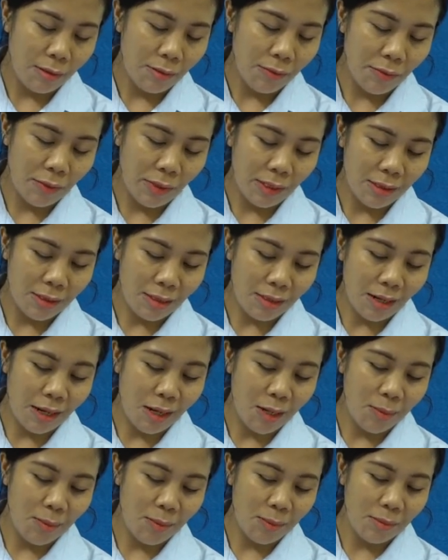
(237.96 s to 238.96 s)
face at
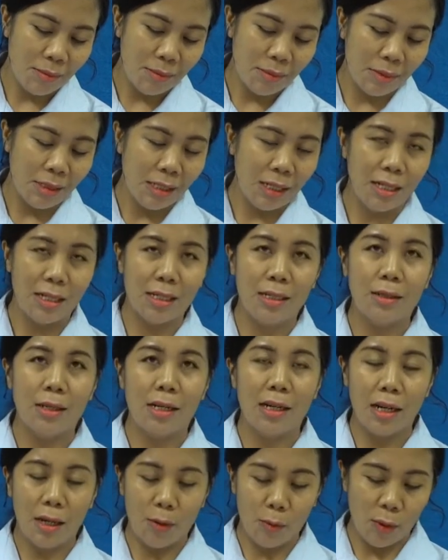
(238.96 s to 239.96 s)
up, and
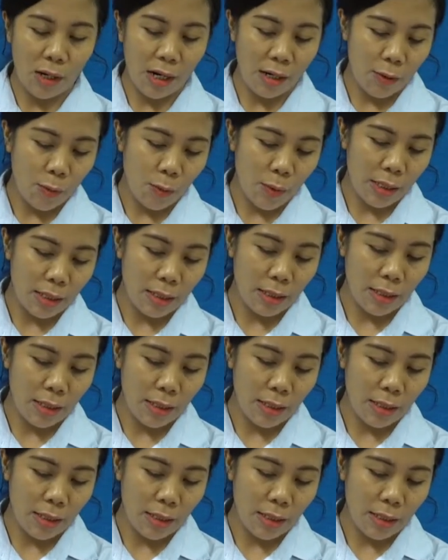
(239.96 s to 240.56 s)
another one is